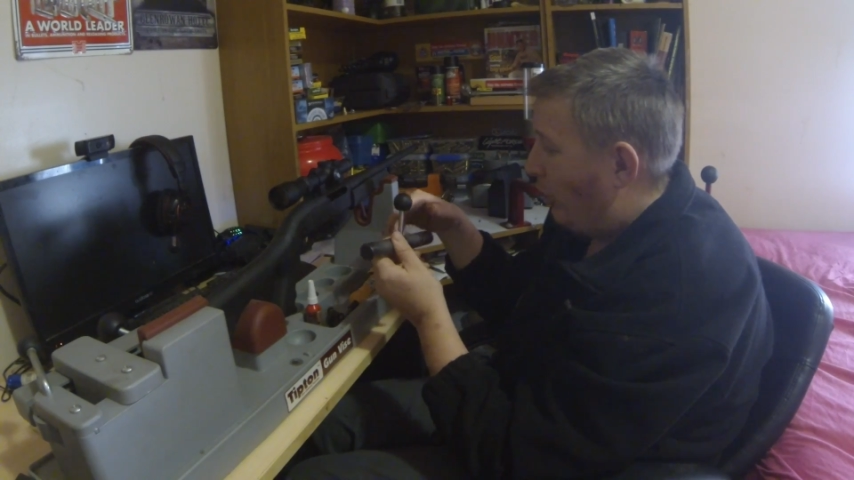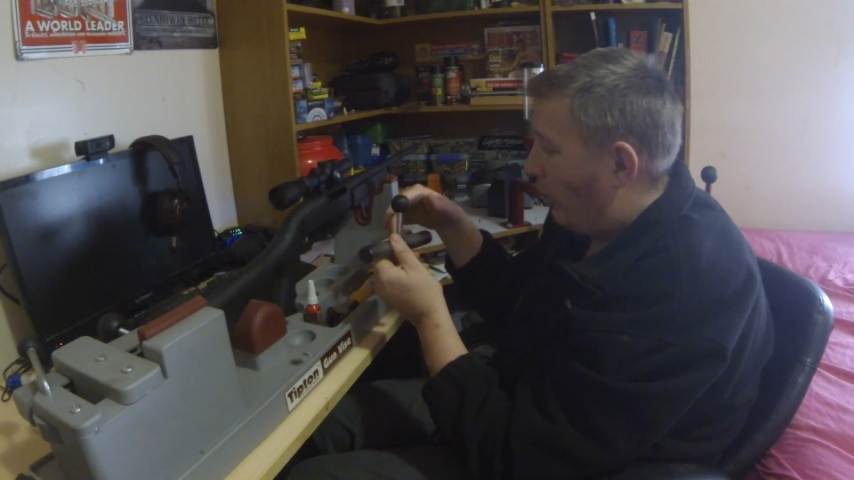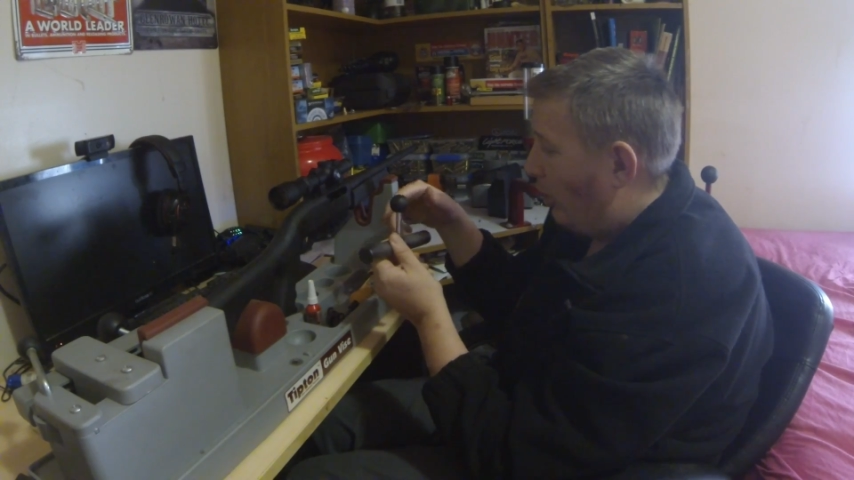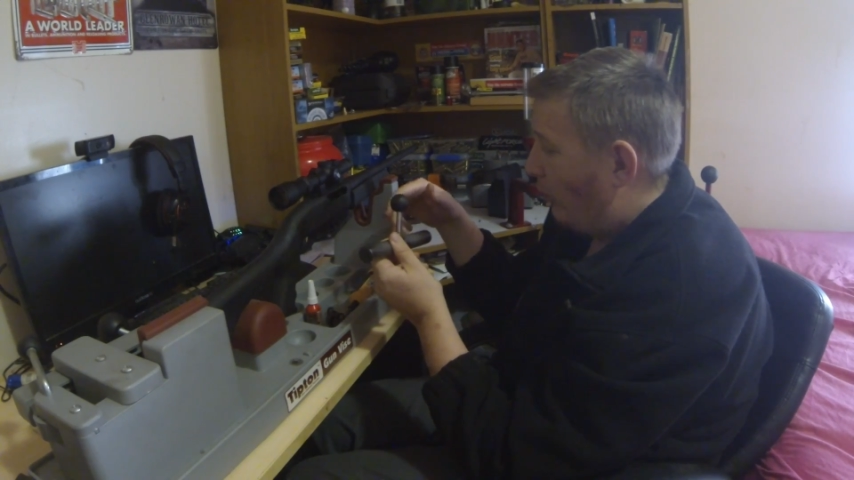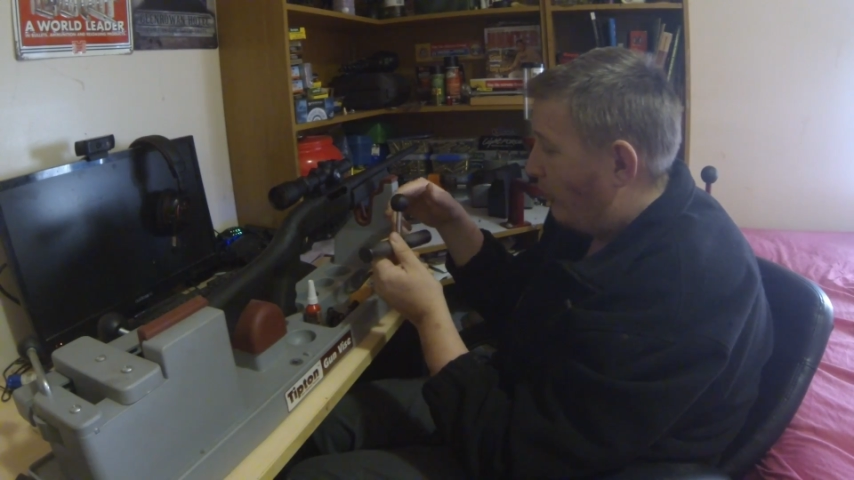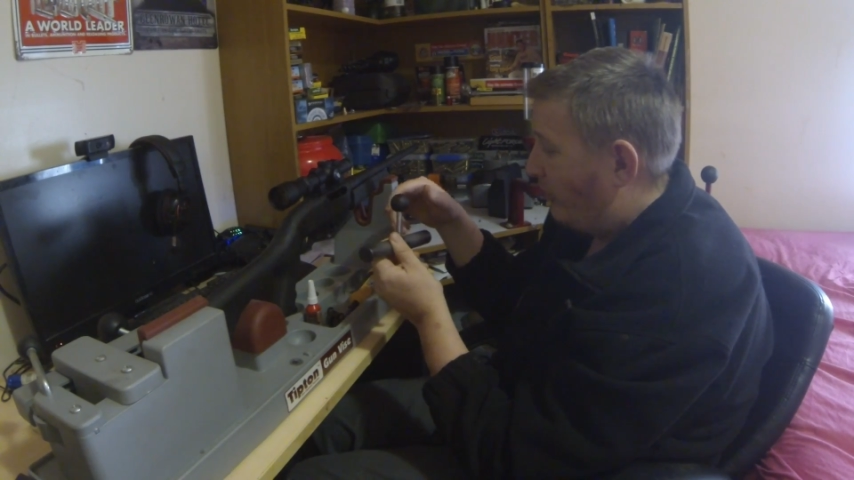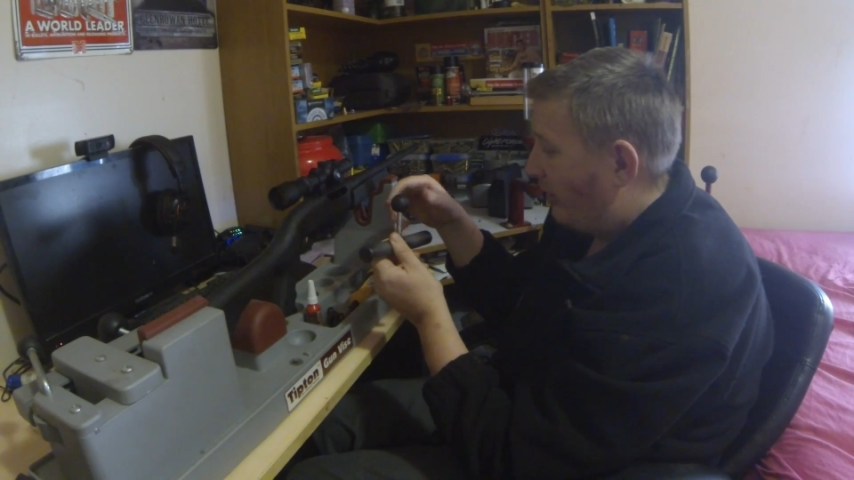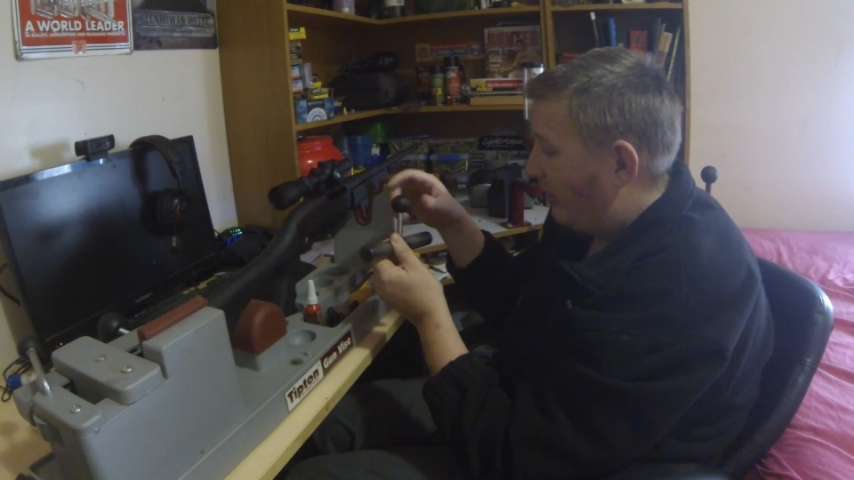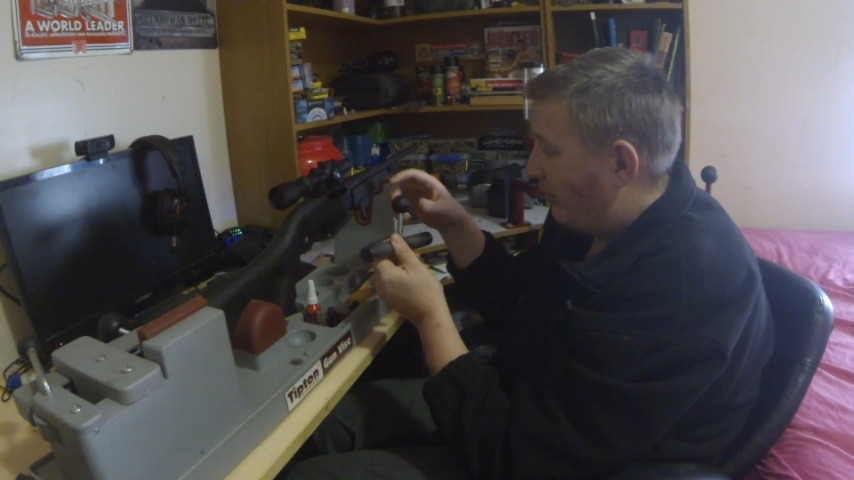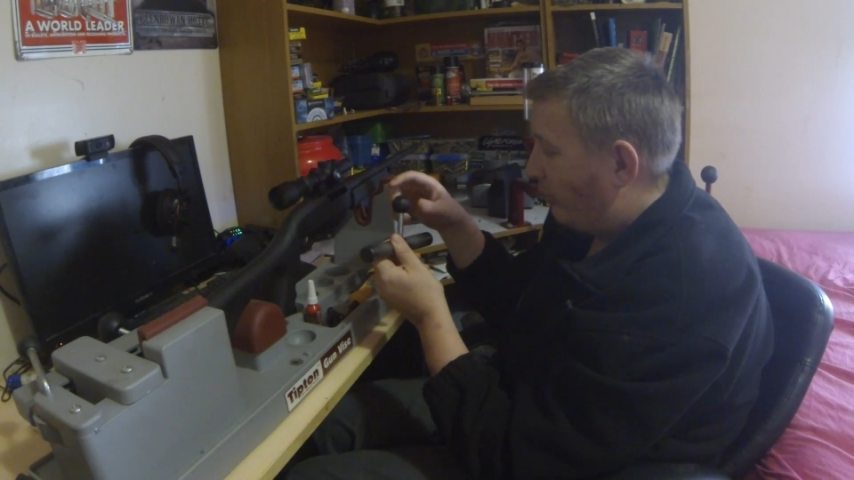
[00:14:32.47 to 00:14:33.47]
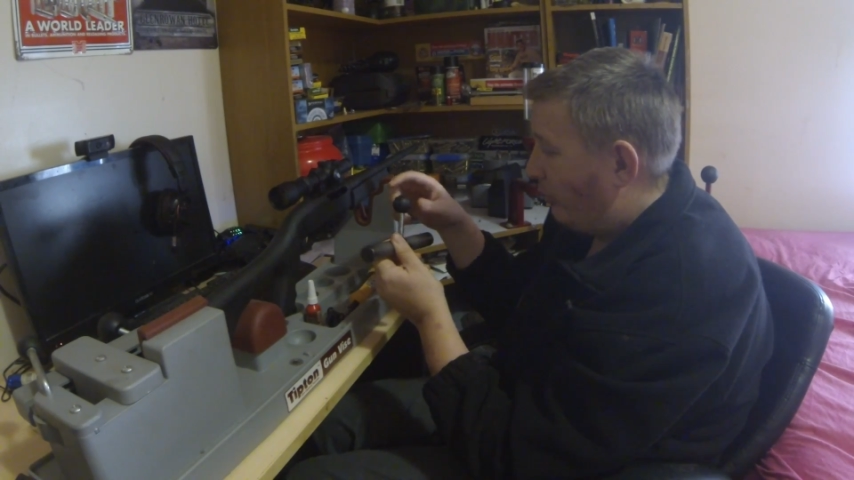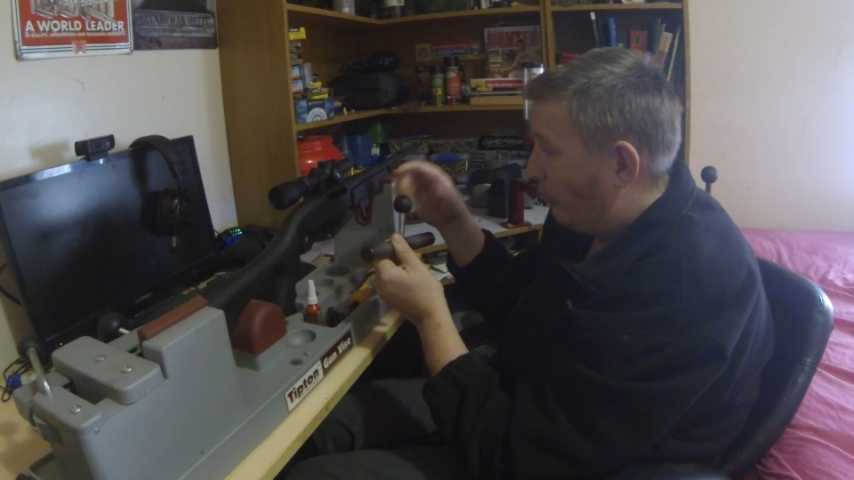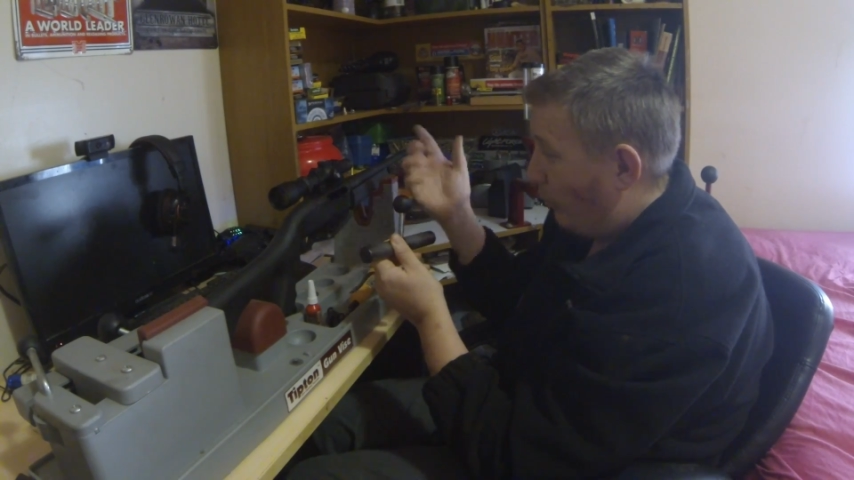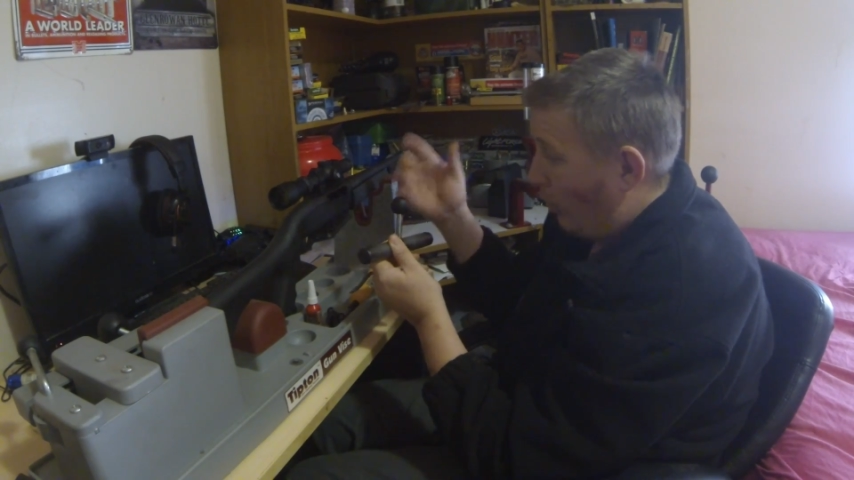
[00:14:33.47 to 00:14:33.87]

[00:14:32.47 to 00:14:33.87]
I would tend to.